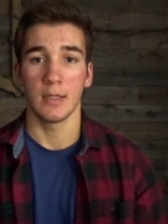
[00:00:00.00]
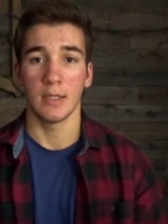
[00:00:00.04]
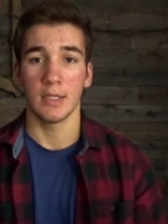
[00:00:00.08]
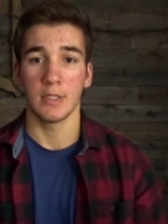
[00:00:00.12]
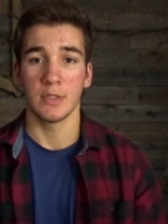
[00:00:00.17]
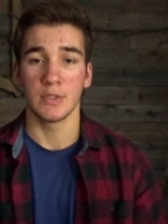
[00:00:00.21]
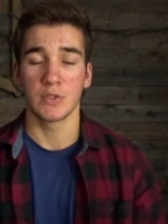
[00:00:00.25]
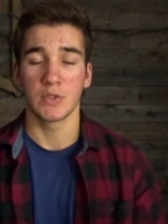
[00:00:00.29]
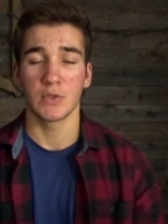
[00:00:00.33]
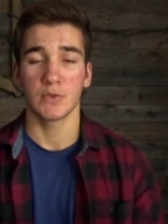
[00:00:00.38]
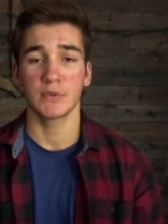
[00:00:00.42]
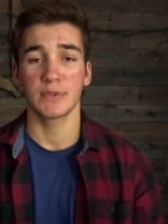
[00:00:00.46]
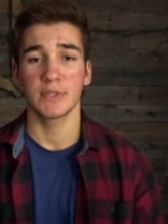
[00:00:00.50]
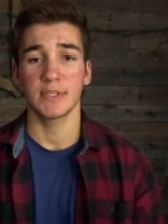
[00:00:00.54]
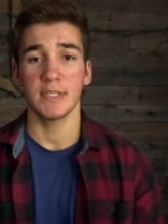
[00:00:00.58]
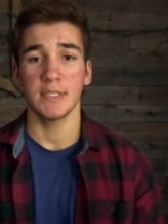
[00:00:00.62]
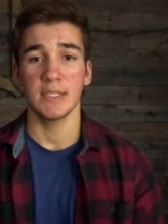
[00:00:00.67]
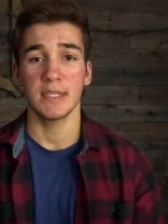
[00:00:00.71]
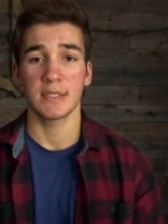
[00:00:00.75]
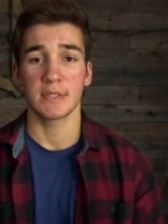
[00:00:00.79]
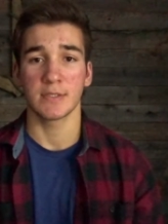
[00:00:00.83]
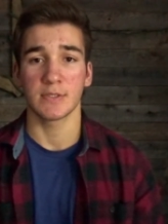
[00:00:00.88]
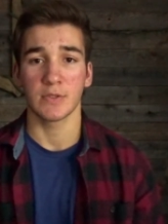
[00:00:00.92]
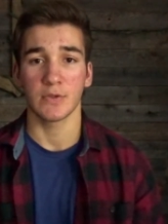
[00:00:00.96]

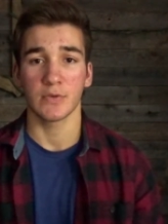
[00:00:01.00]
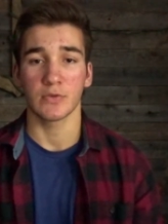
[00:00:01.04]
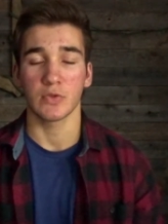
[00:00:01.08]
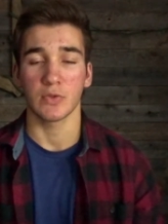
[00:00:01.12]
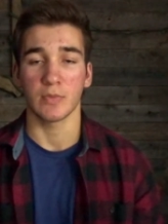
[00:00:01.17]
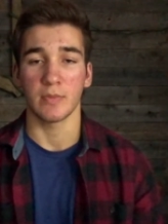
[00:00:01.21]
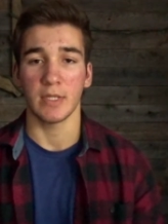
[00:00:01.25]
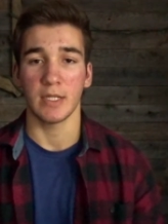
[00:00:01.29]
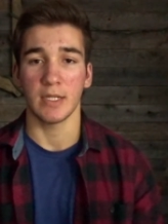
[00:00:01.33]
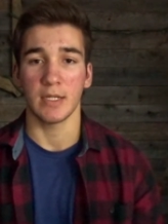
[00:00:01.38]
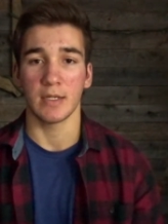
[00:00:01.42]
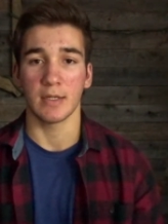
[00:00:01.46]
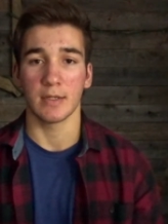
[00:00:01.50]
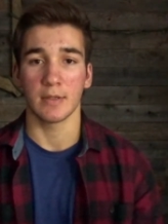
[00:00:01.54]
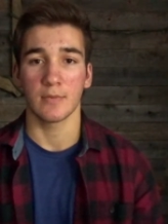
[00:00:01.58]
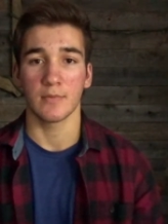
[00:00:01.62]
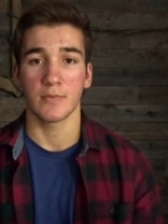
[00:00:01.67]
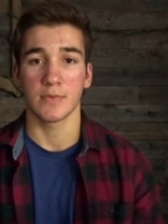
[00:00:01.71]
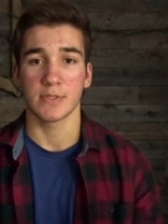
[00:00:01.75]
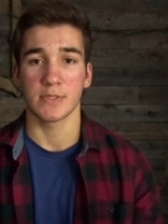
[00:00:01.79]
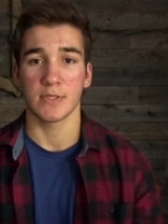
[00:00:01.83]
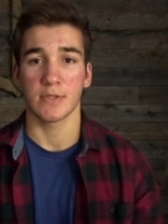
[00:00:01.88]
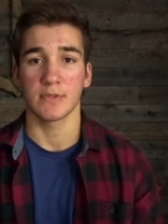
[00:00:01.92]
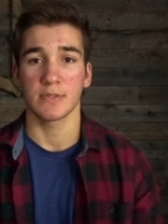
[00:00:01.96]
Indulging in social media
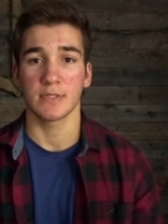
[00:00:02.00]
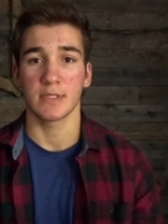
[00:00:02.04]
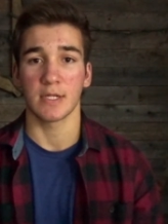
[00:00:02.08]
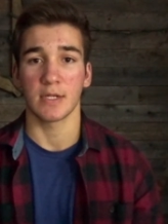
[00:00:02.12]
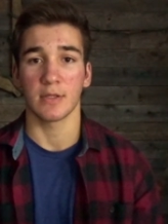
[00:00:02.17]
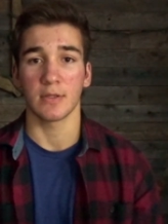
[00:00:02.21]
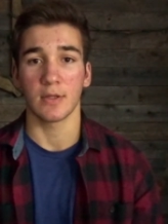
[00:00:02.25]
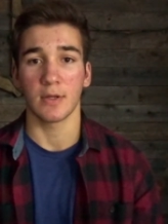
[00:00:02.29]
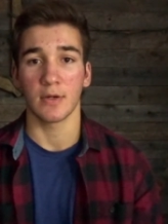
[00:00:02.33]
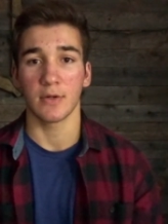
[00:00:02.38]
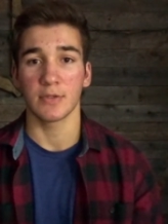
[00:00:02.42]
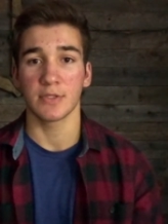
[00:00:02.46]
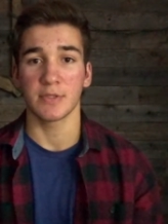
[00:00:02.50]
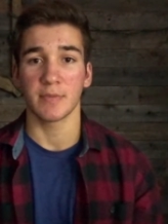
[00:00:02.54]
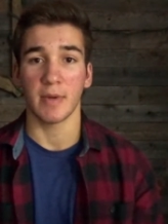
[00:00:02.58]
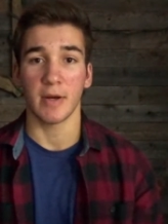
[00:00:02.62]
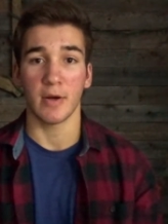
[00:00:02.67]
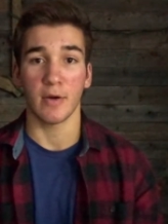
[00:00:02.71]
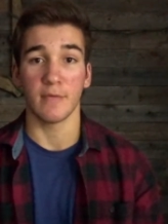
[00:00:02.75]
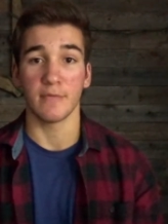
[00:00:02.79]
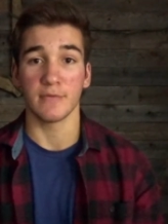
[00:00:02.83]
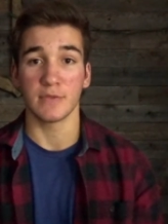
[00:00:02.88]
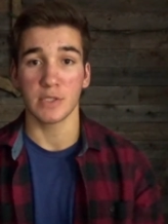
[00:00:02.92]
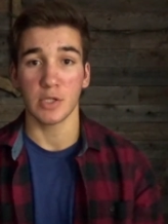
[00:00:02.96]
results in a large
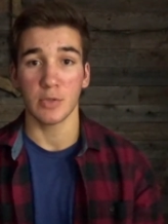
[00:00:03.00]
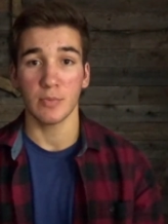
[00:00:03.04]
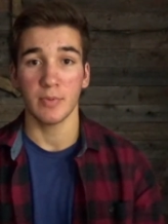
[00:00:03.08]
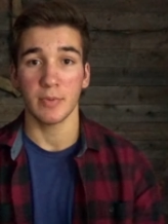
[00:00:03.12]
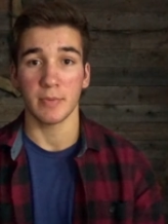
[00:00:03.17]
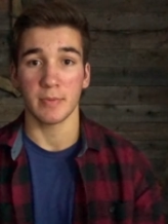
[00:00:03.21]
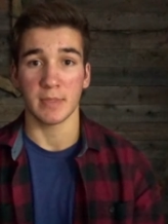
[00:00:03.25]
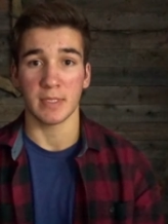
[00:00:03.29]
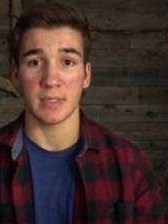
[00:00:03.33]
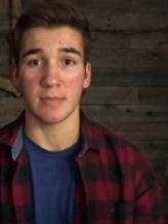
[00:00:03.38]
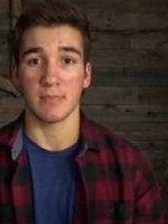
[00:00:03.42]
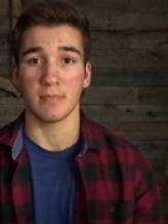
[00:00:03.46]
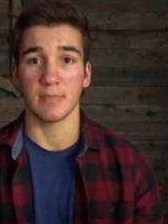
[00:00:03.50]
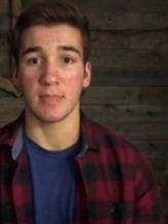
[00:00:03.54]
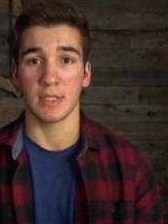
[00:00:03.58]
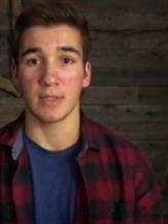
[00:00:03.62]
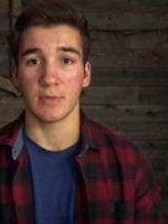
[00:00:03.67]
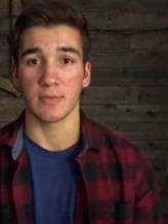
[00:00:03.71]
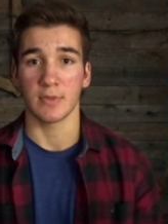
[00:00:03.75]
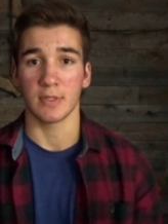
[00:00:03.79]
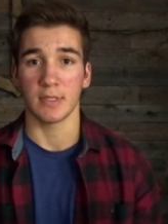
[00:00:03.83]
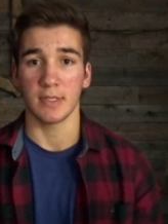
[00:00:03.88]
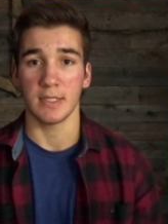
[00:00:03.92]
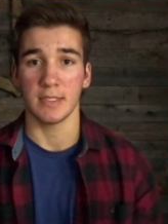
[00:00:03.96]
amount of dopamine
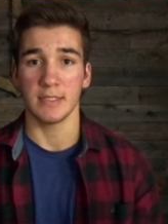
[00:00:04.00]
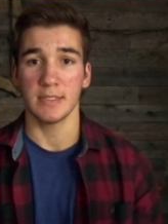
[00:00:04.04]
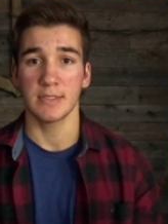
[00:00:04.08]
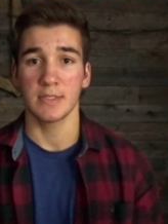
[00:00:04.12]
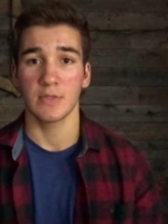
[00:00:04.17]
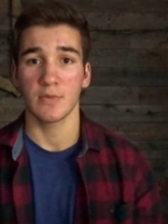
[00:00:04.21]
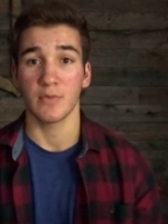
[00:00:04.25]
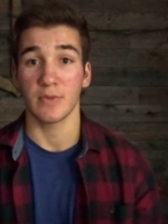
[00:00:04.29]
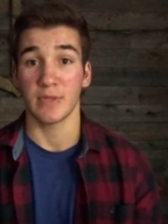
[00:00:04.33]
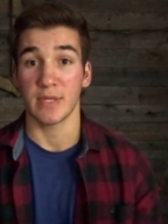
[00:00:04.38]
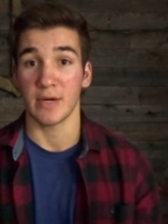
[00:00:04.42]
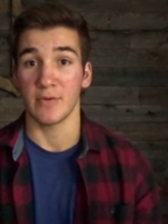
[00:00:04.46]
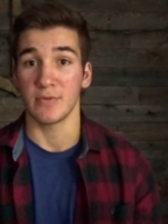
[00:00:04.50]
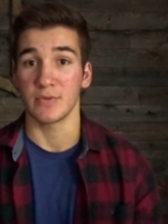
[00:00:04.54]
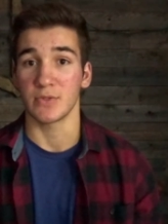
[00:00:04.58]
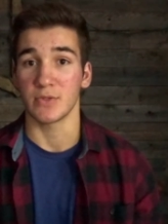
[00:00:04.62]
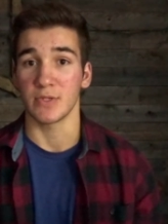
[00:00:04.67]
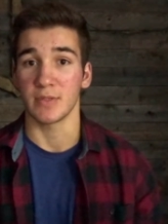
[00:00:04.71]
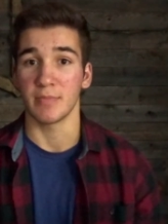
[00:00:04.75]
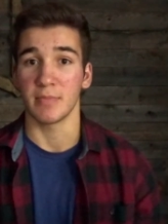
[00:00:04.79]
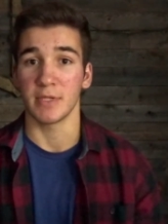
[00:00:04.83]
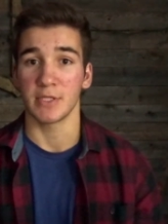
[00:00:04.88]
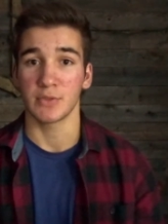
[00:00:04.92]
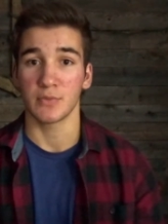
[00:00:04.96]
being released without
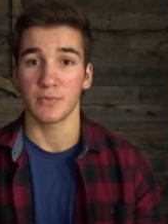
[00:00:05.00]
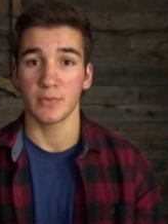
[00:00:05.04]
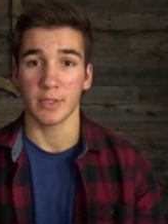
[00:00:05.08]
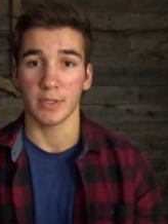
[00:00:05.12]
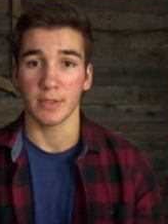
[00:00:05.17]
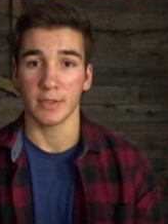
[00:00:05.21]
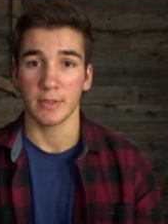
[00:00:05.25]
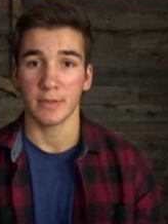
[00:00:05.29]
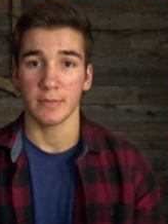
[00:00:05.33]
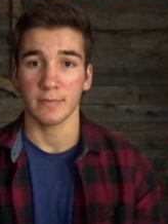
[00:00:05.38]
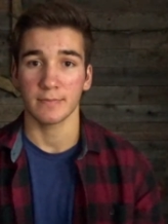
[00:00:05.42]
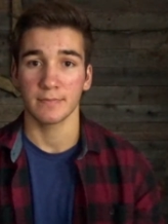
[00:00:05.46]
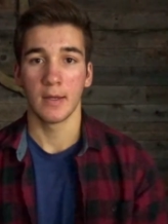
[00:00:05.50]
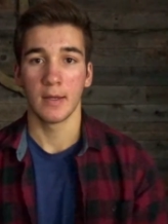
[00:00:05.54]
doing much work.